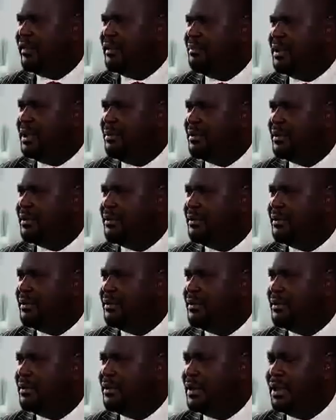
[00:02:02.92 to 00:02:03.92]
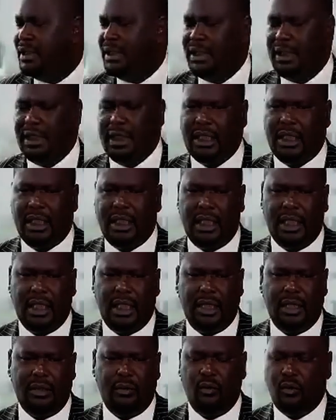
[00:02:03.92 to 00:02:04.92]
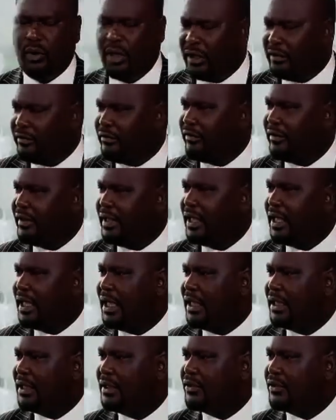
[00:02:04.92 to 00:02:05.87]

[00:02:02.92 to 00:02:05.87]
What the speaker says: people, a welfare